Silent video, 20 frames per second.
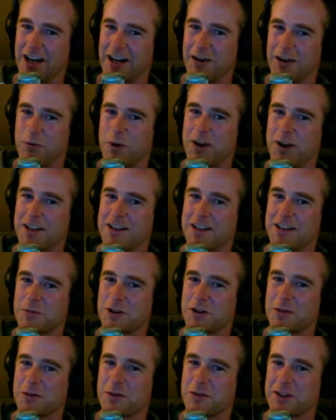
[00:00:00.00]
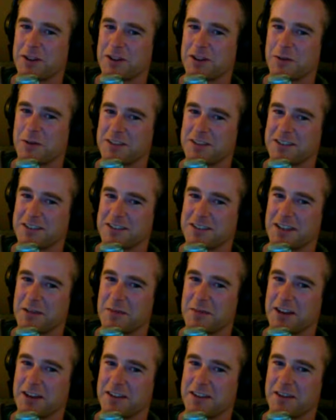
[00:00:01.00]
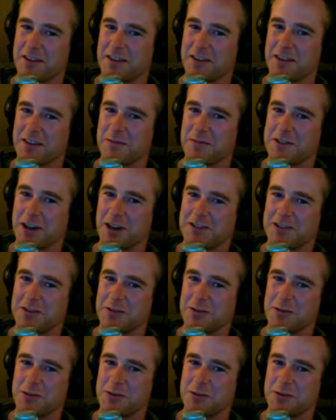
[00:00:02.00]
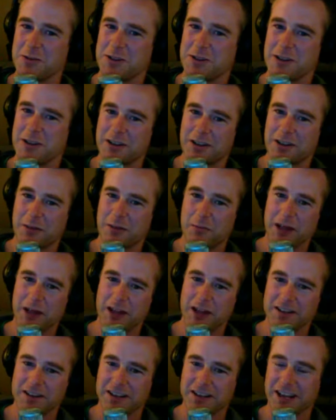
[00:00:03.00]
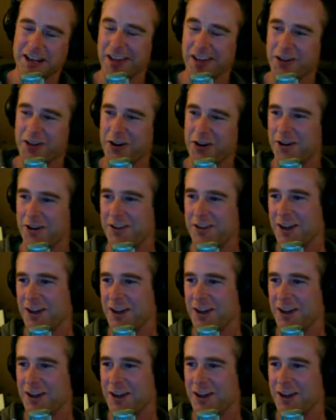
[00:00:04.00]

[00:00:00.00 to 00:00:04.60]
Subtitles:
What is weird about the twins is that they make them talk to Ben together.